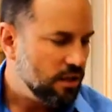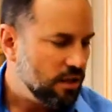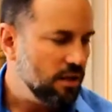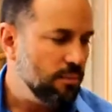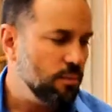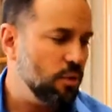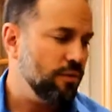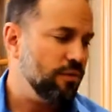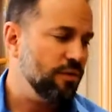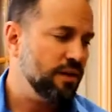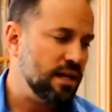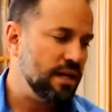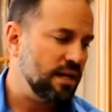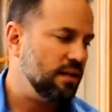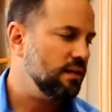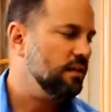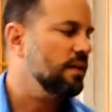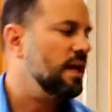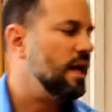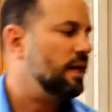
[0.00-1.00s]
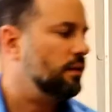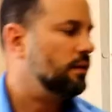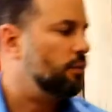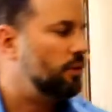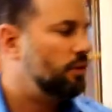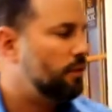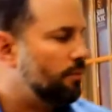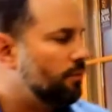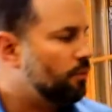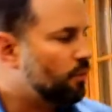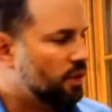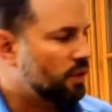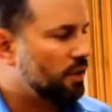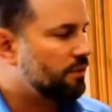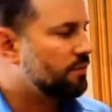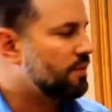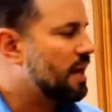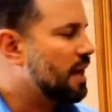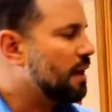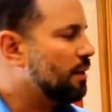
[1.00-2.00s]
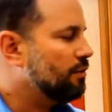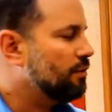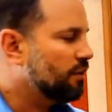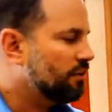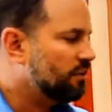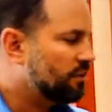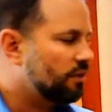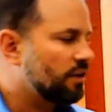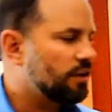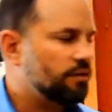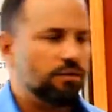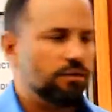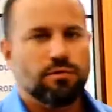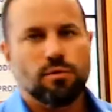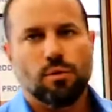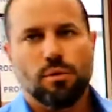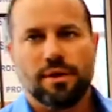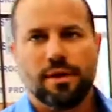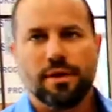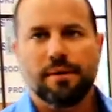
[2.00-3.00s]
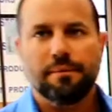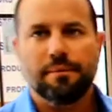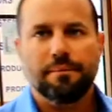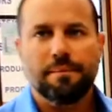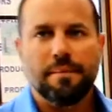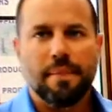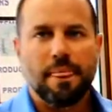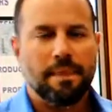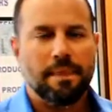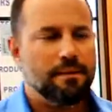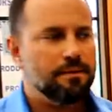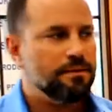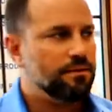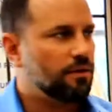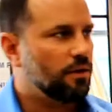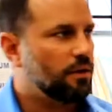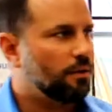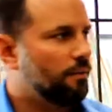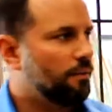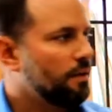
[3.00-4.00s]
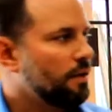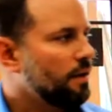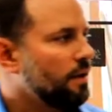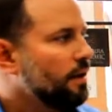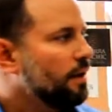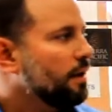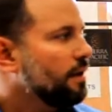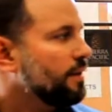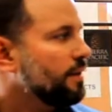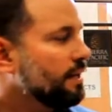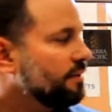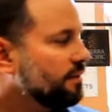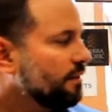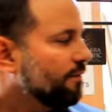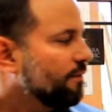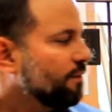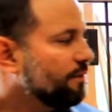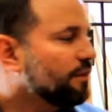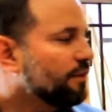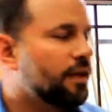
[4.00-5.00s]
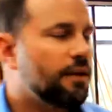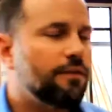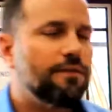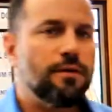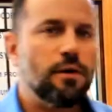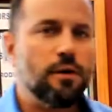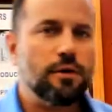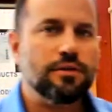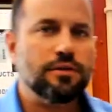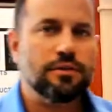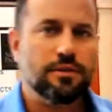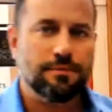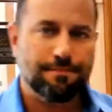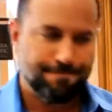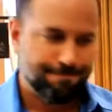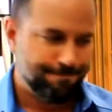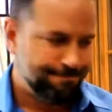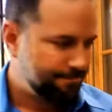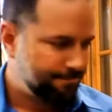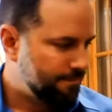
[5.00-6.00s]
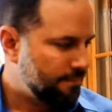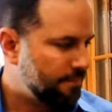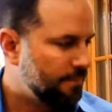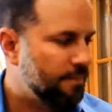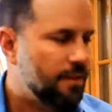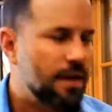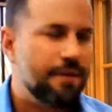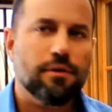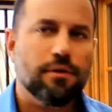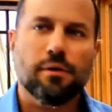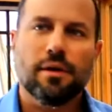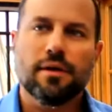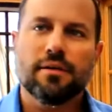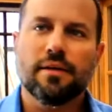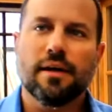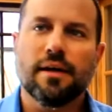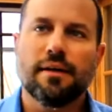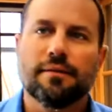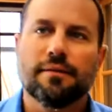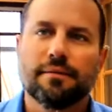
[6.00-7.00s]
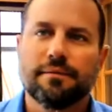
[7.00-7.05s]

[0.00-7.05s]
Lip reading: No more forgetting to lock the window before you leave the house because it does it for you. So that's it for today, folks. Have a great day.